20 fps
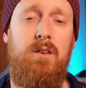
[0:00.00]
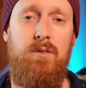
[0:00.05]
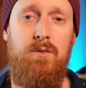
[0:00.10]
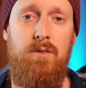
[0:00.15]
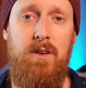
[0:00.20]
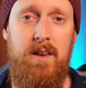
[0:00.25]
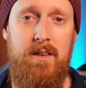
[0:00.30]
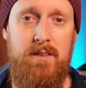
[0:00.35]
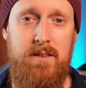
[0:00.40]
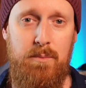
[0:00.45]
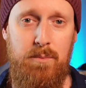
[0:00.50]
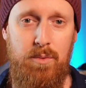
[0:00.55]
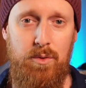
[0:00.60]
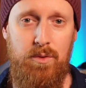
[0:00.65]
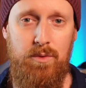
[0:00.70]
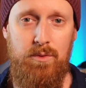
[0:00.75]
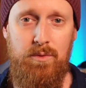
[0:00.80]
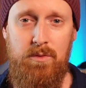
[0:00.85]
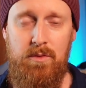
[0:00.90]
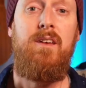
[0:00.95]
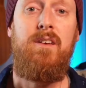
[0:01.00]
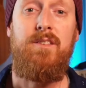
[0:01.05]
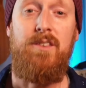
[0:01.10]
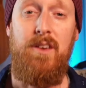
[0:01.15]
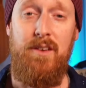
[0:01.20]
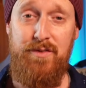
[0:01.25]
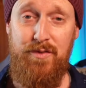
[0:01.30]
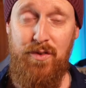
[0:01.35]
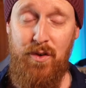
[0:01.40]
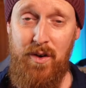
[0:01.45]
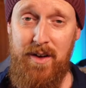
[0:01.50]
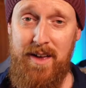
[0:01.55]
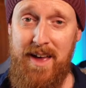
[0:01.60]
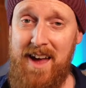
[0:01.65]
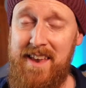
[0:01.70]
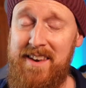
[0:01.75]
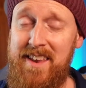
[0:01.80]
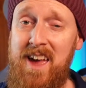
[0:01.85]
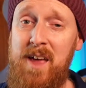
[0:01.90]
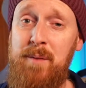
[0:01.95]
Really simple. So Foy
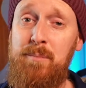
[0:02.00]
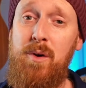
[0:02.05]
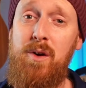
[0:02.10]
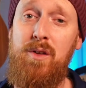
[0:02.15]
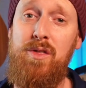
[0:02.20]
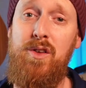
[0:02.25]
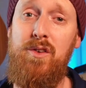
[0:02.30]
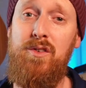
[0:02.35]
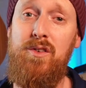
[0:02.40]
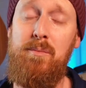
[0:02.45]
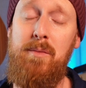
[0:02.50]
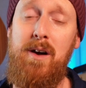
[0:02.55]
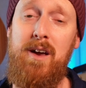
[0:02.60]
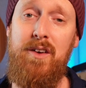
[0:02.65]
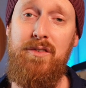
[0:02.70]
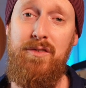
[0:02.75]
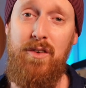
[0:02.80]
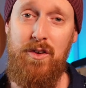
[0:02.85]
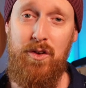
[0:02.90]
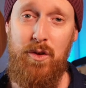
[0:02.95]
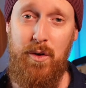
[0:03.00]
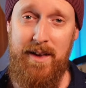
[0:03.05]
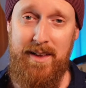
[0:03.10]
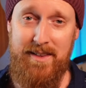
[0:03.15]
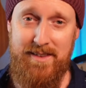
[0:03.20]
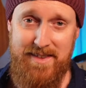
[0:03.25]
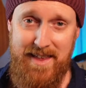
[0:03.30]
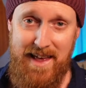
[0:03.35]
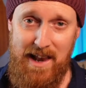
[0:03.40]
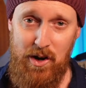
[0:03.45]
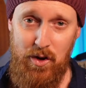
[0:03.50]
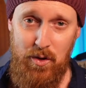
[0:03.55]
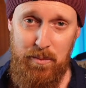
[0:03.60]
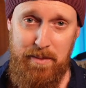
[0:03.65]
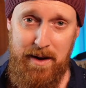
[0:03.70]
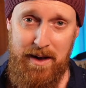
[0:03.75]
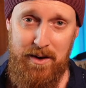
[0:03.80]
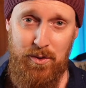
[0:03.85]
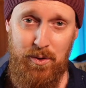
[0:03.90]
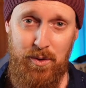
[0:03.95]
and Ed both use a microphone going into their loop
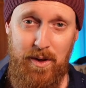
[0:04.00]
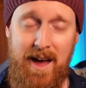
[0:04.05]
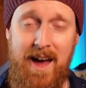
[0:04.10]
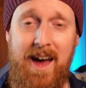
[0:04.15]
pedal,